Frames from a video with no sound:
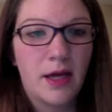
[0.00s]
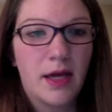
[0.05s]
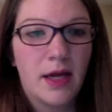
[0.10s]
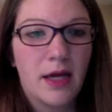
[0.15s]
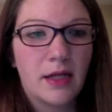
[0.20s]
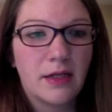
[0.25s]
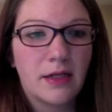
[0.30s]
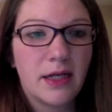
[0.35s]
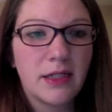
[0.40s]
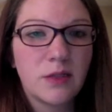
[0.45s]

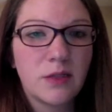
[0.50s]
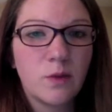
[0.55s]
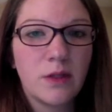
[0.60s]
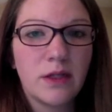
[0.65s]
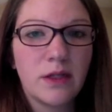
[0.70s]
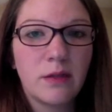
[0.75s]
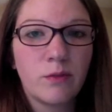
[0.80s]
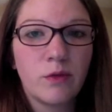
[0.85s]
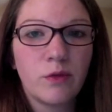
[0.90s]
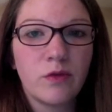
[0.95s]
Next, we
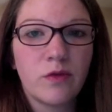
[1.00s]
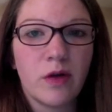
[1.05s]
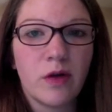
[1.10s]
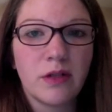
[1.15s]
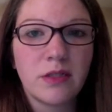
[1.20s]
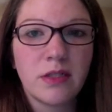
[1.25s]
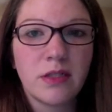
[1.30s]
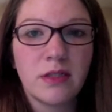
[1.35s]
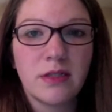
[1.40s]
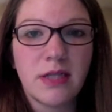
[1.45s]
can move on
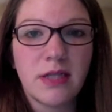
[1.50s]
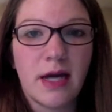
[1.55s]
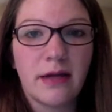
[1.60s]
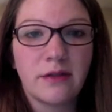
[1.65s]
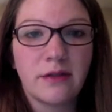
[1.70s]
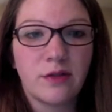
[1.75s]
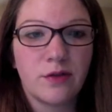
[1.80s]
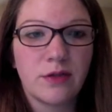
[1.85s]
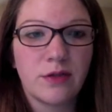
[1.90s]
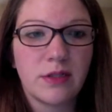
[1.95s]
to
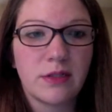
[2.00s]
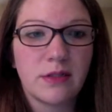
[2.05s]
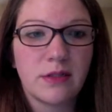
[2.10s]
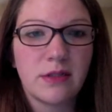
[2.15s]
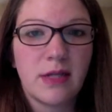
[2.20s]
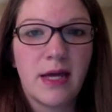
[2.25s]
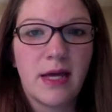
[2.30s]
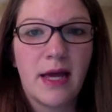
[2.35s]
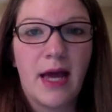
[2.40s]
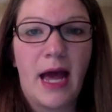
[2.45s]
diagnosis.
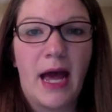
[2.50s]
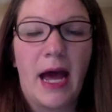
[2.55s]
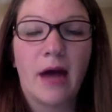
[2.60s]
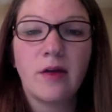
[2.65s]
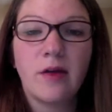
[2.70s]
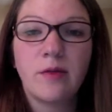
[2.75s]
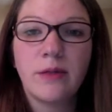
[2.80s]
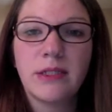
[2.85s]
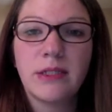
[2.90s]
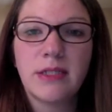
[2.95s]
How
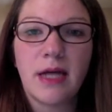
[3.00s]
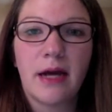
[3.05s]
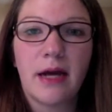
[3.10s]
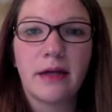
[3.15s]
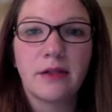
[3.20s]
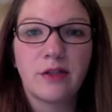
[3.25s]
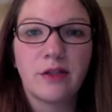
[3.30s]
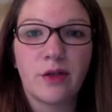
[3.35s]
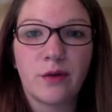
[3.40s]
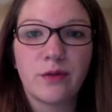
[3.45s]
do we
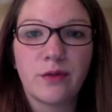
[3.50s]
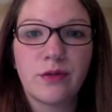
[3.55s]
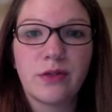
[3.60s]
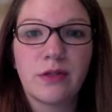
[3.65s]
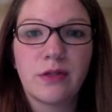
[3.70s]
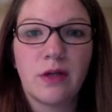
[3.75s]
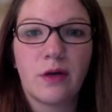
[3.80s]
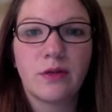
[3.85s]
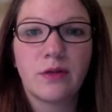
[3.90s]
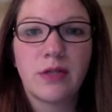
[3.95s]
diagnose
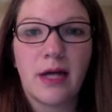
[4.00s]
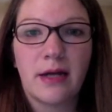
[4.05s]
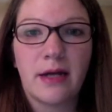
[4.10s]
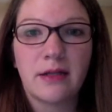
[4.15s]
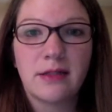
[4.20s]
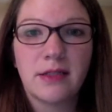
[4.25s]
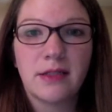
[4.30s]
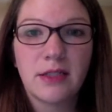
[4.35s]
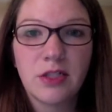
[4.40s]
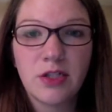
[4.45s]

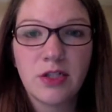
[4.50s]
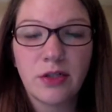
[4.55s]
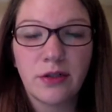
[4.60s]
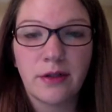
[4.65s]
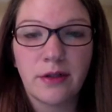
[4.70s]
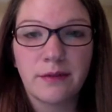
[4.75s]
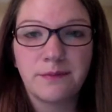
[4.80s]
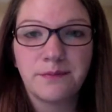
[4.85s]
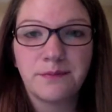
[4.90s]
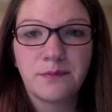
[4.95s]
otitis
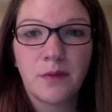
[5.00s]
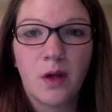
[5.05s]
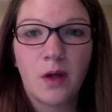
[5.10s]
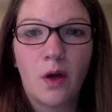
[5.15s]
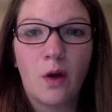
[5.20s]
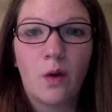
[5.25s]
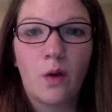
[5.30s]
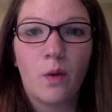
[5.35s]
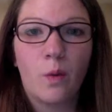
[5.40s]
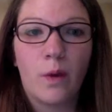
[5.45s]
externa?
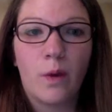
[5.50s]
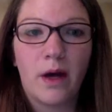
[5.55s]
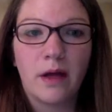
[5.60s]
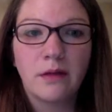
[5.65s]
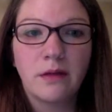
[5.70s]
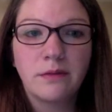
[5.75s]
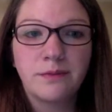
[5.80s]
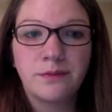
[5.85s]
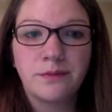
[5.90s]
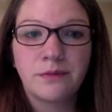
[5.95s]

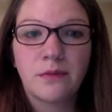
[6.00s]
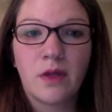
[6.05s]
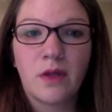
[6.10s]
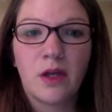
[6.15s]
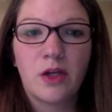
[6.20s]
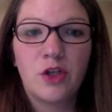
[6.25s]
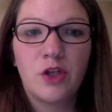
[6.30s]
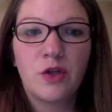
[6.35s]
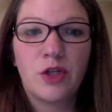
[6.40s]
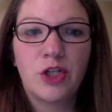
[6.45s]
Well,
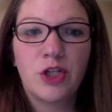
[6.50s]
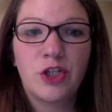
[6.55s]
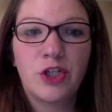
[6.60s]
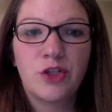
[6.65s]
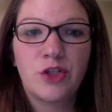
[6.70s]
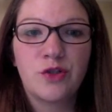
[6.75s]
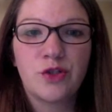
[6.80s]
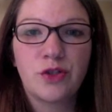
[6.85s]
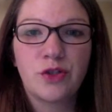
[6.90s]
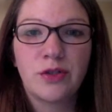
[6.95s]
you can
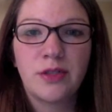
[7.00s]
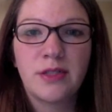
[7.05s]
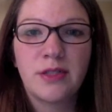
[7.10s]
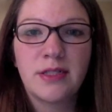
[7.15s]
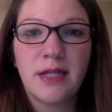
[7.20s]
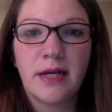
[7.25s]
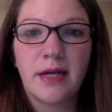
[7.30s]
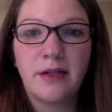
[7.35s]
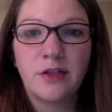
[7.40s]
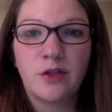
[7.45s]
usually
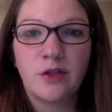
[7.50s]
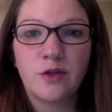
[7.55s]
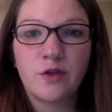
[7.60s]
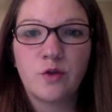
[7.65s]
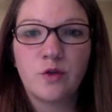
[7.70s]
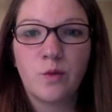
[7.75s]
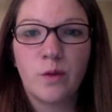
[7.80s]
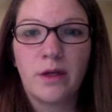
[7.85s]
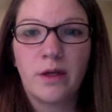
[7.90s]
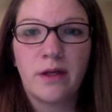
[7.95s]
diagnose
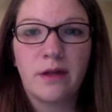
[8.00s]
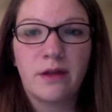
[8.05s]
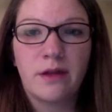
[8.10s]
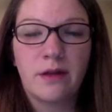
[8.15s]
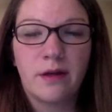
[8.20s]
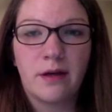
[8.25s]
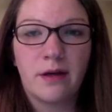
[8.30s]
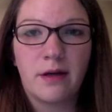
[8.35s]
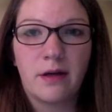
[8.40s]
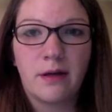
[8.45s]
with
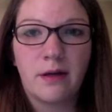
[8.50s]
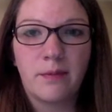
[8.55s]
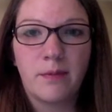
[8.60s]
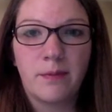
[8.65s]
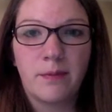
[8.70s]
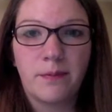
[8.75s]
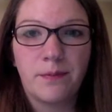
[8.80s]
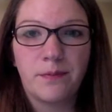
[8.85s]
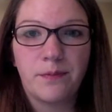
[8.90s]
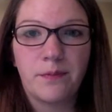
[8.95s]

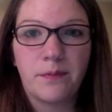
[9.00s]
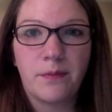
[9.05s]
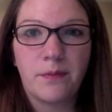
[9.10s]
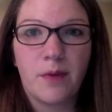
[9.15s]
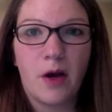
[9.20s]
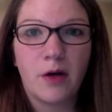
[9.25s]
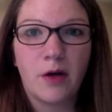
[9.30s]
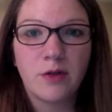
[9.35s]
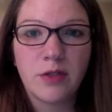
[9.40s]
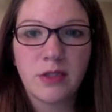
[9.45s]

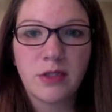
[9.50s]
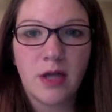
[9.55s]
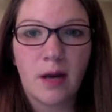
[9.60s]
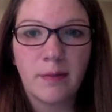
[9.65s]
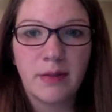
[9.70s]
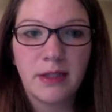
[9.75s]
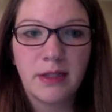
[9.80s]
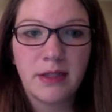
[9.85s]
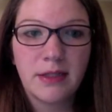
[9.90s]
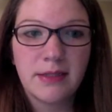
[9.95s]

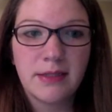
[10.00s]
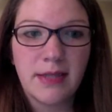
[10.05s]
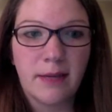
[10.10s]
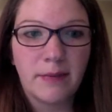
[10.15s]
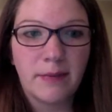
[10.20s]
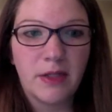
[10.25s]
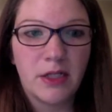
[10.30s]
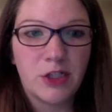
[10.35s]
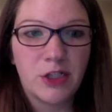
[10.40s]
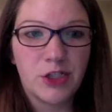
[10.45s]
otoscopic
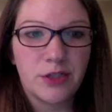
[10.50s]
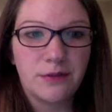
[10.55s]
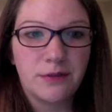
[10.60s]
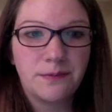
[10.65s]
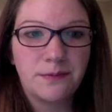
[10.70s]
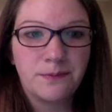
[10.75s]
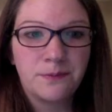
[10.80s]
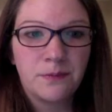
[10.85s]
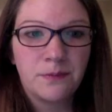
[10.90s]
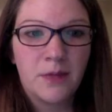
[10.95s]
examination,
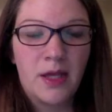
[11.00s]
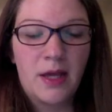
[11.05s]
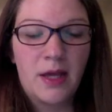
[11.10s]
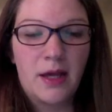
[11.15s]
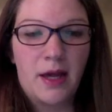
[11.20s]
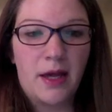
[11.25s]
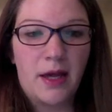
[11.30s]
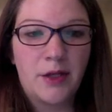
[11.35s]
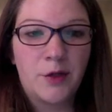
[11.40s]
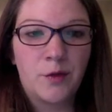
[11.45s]

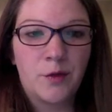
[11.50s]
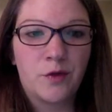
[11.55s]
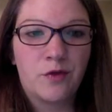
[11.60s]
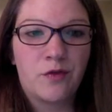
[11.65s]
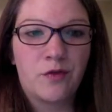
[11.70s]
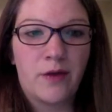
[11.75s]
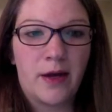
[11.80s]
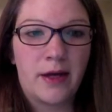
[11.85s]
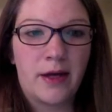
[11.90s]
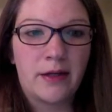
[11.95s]
and you will
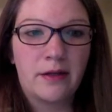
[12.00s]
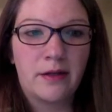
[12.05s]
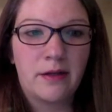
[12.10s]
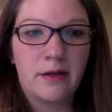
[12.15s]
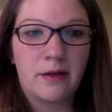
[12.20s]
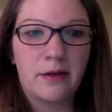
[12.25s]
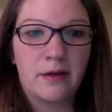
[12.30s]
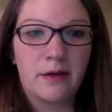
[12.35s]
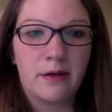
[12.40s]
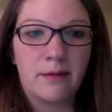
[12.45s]
find
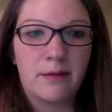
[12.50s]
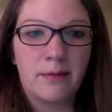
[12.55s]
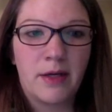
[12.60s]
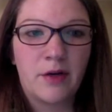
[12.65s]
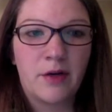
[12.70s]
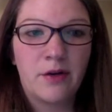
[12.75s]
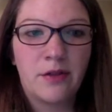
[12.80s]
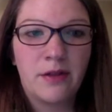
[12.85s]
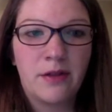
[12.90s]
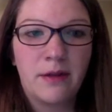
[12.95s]

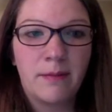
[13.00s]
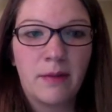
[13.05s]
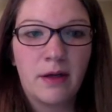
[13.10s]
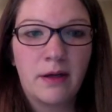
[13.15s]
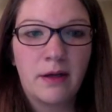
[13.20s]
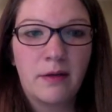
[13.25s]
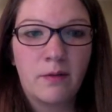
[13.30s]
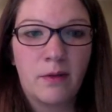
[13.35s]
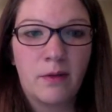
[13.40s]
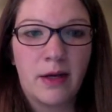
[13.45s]
erythema
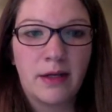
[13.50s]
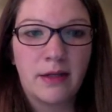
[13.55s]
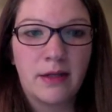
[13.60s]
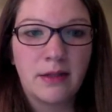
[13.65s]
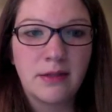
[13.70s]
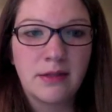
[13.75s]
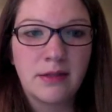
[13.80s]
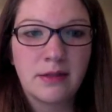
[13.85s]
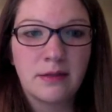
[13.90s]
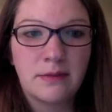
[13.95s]
and
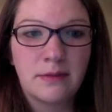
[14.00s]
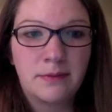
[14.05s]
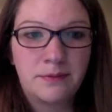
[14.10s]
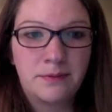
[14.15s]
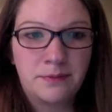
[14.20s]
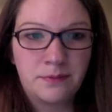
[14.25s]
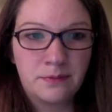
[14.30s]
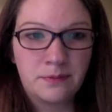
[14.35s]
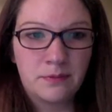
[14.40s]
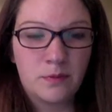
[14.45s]
redness,
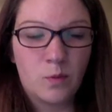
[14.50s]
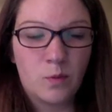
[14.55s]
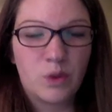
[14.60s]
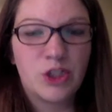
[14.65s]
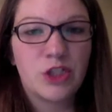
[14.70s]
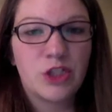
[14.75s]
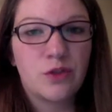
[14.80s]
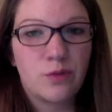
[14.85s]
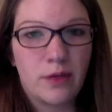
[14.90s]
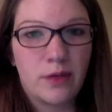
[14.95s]
which
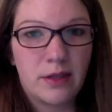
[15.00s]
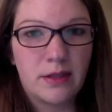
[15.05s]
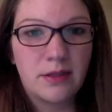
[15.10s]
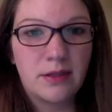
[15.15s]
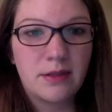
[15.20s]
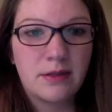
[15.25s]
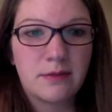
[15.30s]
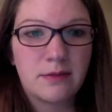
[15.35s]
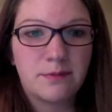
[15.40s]
is redness,